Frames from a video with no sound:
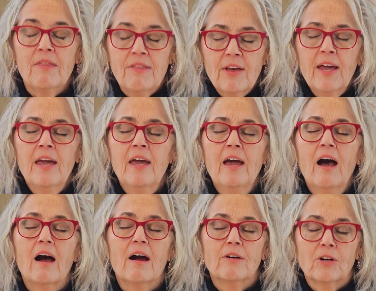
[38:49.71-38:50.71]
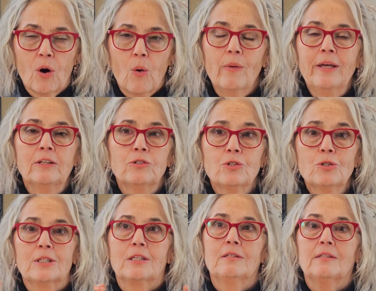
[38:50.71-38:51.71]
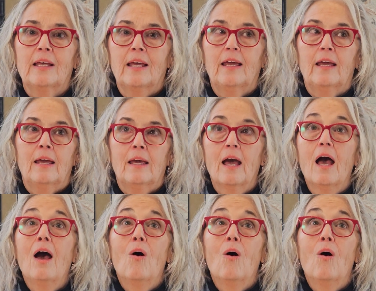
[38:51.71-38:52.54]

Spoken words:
they are going to say,